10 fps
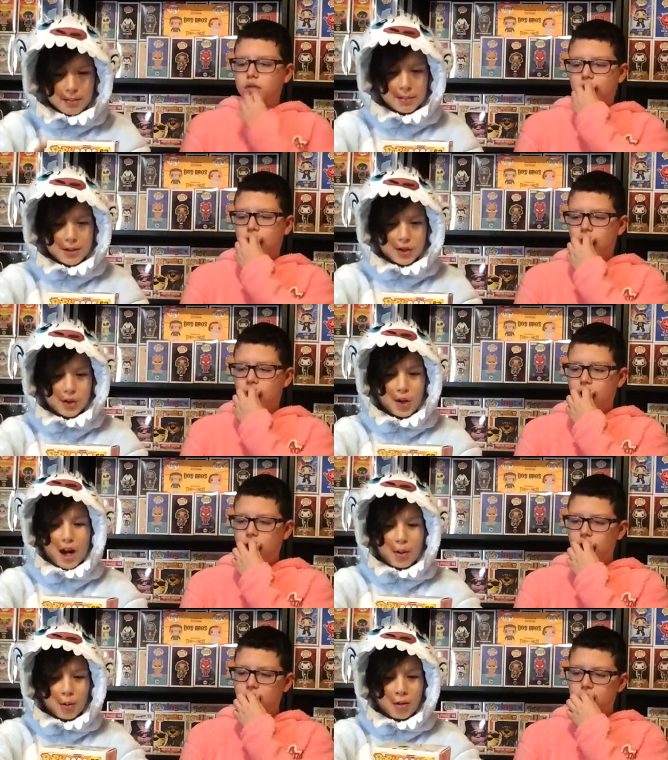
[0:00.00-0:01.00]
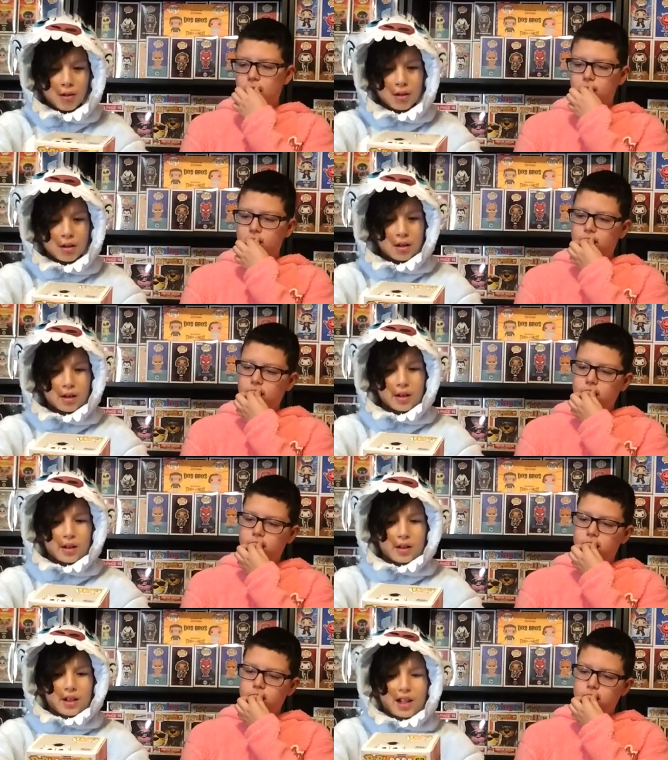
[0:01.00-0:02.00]
Speaker 1: Mr. Owl.
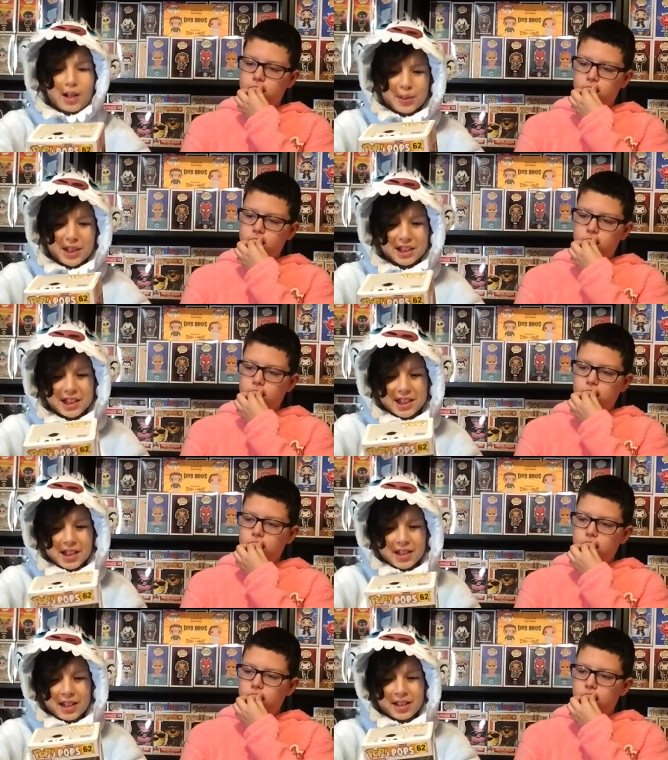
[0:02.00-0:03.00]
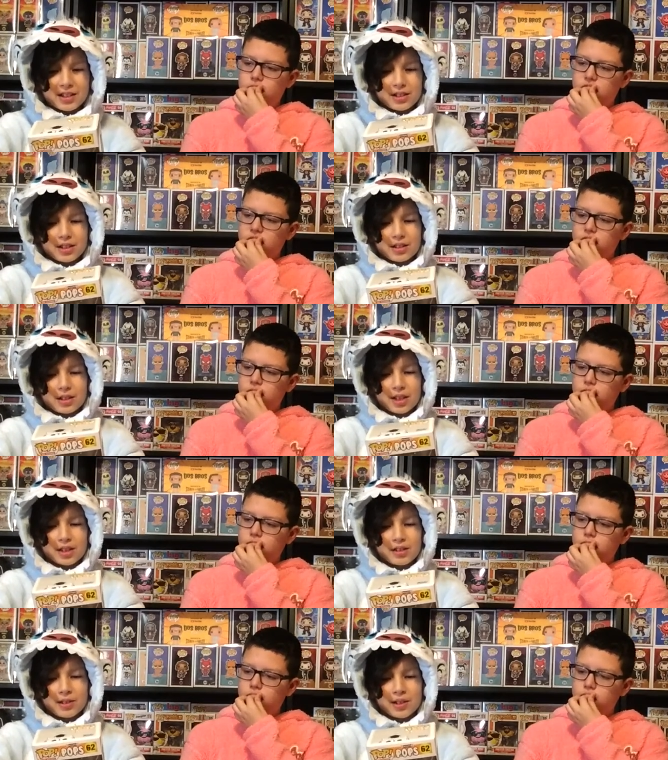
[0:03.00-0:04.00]
How many licks does it take to
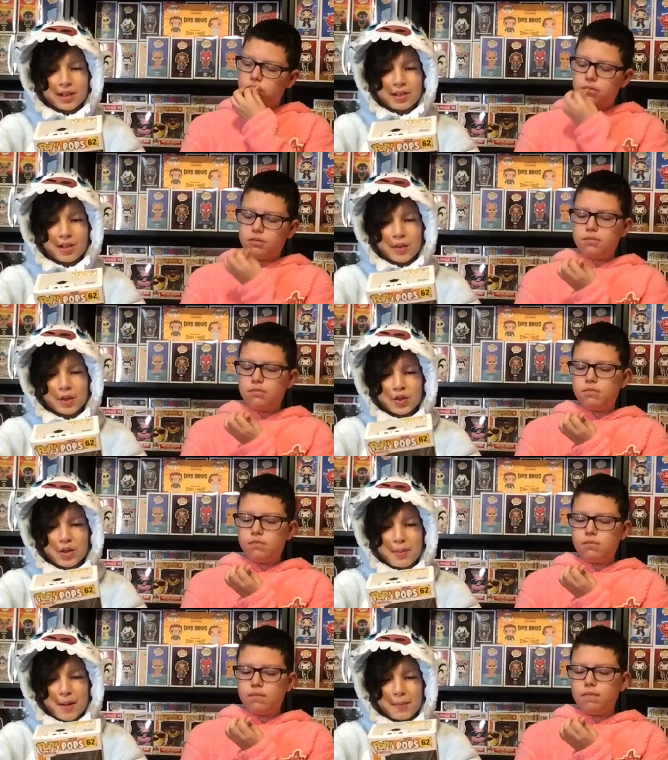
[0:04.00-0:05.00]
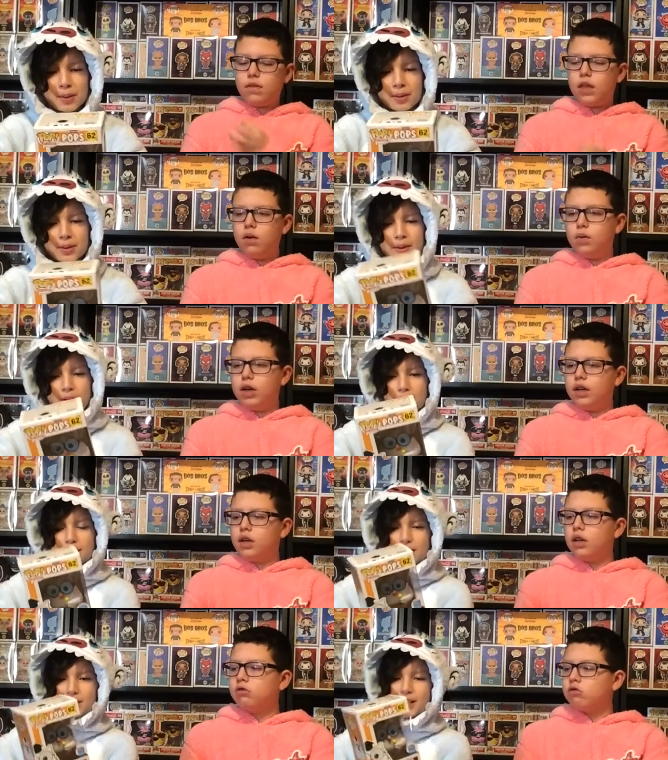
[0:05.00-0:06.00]
get to the center of a Tootsie Pop? A
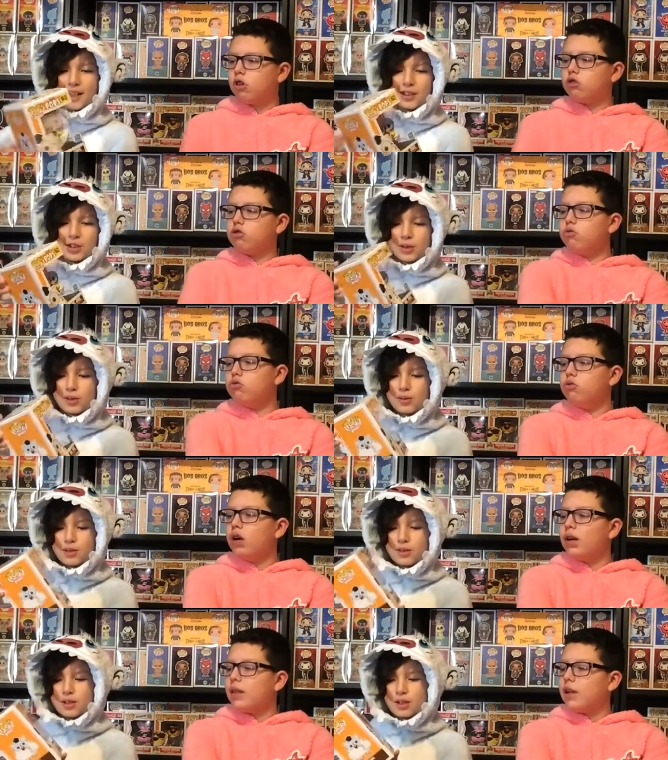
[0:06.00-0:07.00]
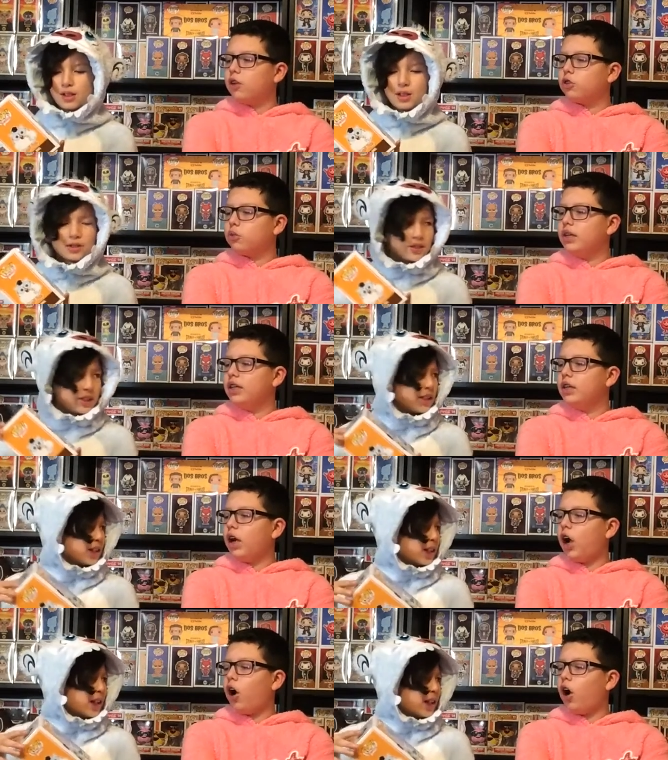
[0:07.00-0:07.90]
one, a two, a three.